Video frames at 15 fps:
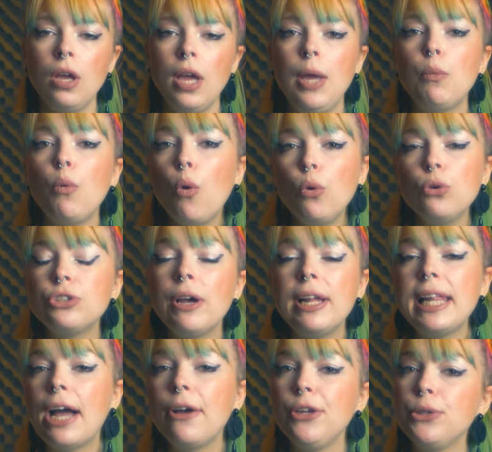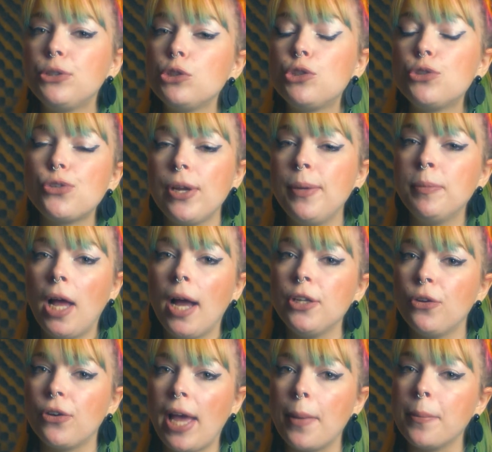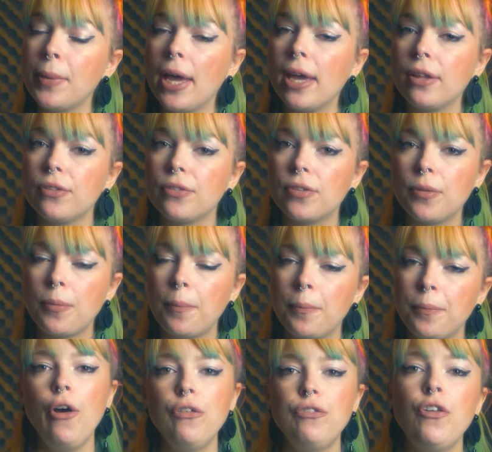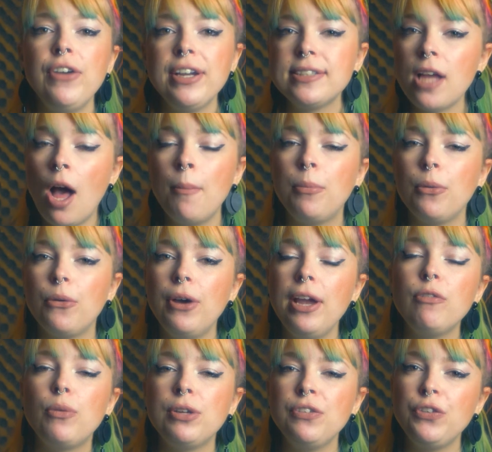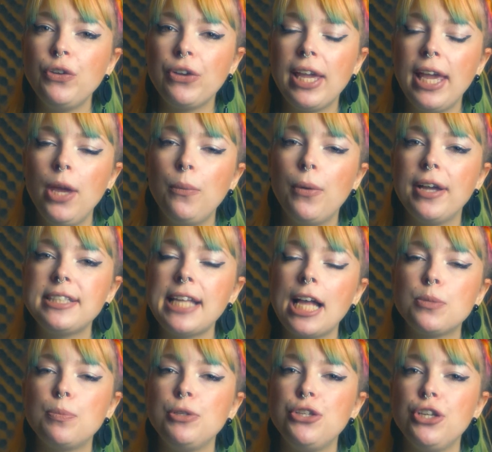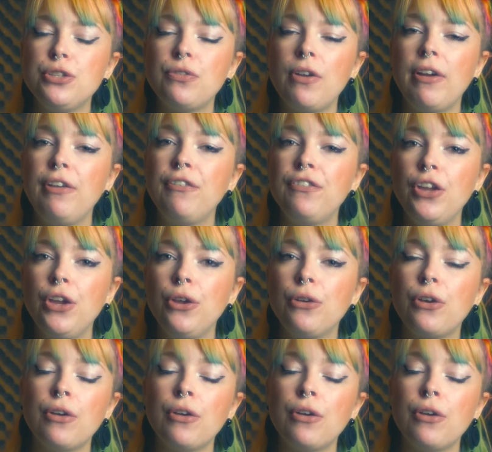It will also allow you to streamline your campaigns. For example, if one of your keywords has produced very few